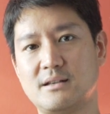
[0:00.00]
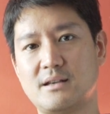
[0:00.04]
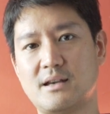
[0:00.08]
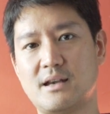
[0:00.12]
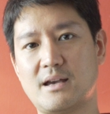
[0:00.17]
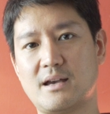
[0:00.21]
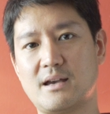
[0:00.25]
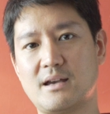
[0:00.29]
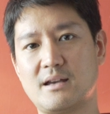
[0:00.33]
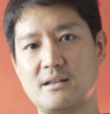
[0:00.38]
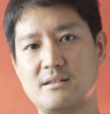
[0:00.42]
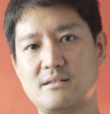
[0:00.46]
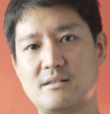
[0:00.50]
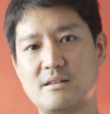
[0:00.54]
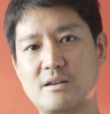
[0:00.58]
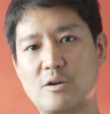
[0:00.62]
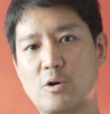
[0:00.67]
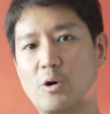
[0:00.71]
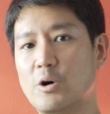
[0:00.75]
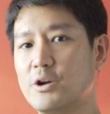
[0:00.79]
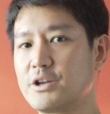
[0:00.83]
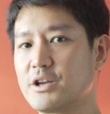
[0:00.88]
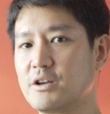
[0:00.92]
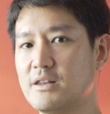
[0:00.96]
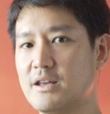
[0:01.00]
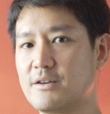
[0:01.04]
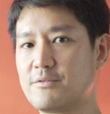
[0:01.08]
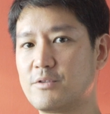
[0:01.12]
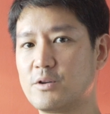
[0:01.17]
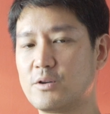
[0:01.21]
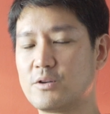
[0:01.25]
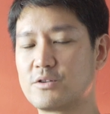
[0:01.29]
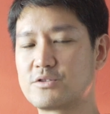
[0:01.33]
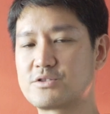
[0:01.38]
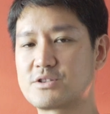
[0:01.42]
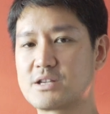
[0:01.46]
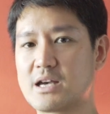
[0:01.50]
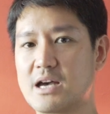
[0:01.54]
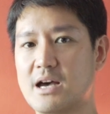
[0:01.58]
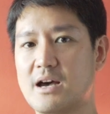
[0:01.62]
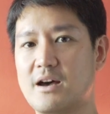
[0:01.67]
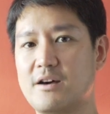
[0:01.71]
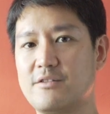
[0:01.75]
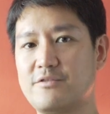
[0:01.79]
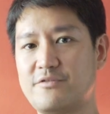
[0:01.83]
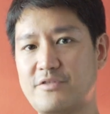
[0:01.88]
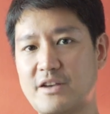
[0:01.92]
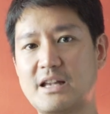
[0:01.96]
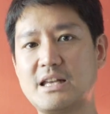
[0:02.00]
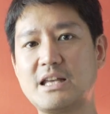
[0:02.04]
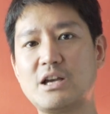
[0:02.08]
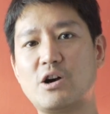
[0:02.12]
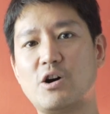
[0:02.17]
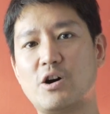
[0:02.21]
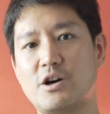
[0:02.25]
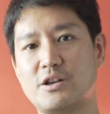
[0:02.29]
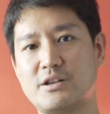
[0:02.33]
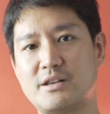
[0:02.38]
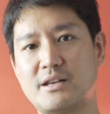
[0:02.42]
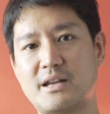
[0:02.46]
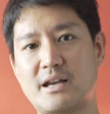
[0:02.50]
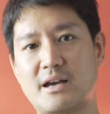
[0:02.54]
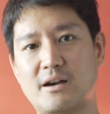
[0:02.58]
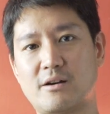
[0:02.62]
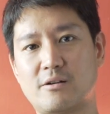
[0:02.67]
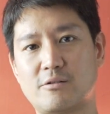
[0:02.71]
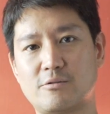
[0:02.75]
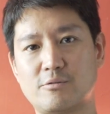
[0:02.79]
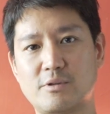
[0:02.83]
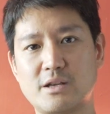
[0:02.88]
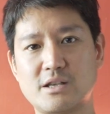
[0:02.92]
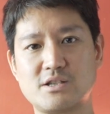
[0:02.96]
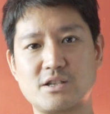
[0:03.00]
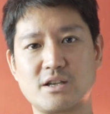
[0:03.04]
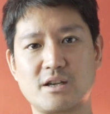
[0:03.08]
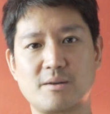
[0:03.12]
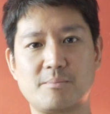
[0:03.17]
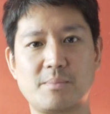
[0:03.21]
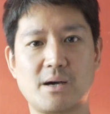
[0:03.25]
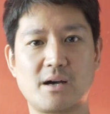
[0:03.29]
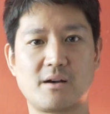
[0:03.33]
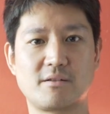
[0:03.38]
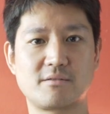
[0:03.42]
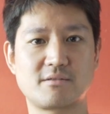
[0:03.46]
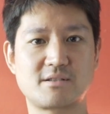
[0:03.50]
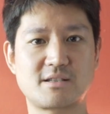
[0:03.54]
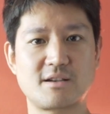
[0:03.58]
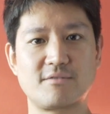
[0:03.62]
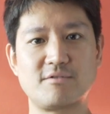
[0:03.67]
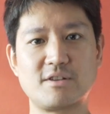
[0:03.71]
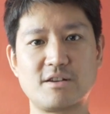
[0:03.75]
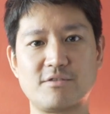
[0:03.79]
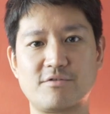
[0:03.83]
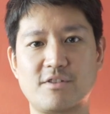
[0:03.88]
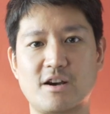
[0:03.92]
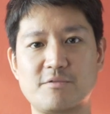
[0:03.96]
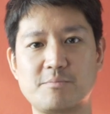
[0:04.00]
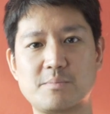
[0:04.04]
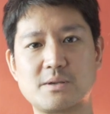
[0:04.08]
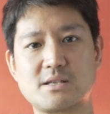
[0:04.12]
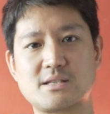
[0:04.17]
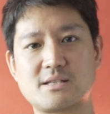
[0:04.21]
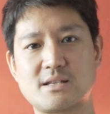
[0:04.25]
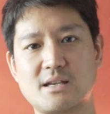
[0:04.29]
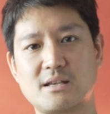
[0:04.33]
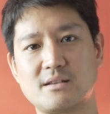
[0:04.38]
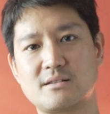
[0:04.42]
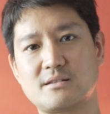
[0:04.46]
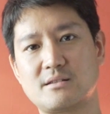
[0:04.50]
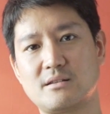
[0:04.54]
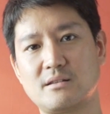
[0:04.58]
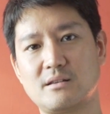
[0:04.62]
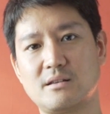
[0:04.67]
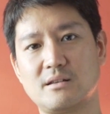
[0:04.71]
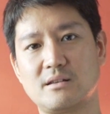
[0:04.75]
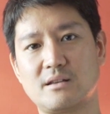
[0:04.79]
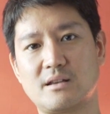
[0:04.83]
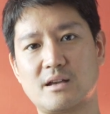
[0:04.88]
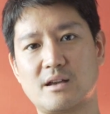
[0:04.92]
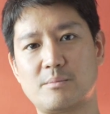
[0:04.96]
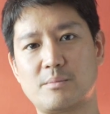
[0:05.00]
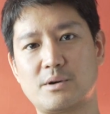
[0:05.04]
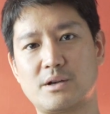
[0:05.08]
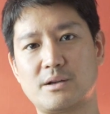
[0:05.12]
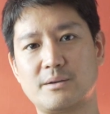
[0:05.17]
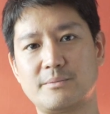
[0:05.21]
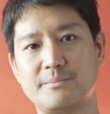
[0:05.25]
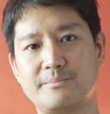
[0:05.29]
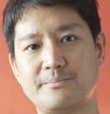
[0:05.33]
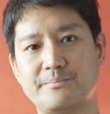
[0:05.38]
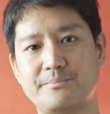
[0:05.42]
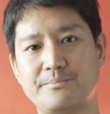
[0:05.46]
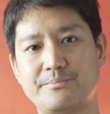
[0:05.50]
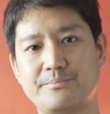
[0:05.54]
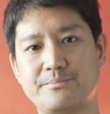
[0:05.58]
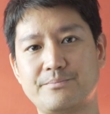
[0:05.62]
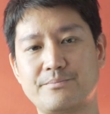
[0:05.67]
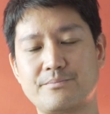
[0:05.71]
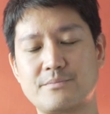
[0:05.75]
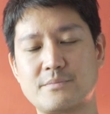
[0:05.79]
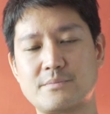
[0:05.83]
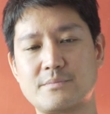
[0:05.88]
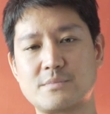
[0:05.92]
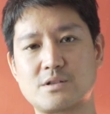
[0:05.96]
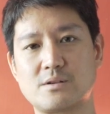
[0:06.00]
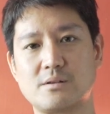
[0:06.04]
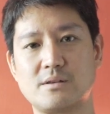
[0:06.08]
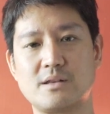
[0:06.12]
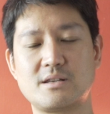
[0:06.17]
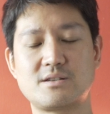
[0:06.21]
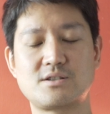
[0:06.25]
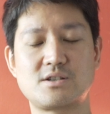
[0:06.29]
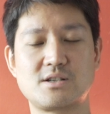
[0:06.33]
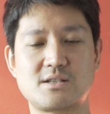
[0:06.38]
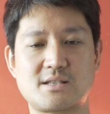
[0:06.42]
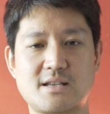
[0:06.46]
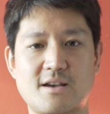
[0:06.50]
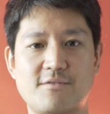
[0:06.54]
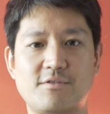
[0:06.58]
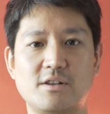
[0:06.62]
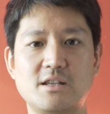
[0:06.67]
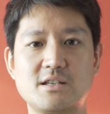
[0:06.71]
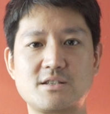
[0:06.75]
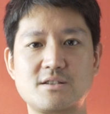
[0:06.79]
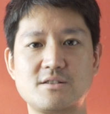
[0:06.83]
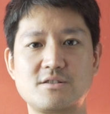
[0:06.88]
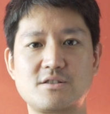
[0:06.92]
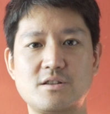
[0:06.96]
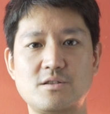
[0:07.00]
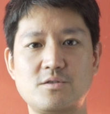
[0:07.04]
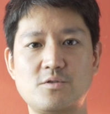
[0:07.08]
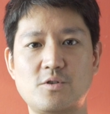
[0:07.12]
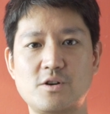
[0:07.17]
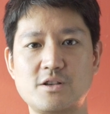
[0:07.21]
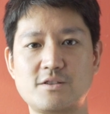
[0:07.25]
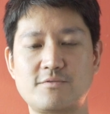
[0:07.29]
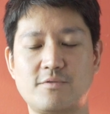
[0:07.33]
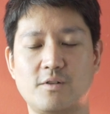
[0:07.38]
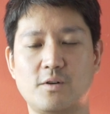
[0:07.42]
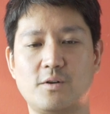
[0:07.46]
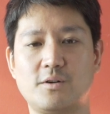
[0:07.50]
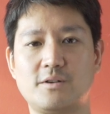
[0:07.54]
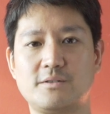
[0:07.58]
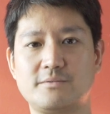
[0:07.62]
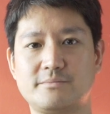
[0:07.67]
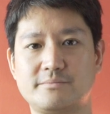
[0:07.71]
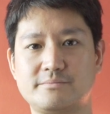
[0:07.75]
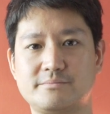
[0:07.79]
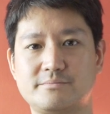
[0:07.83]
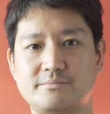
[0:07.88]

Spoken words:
And the audio levels are fairly hot now, reaching about 75% in camera. So let's just have a listen to the noise floor.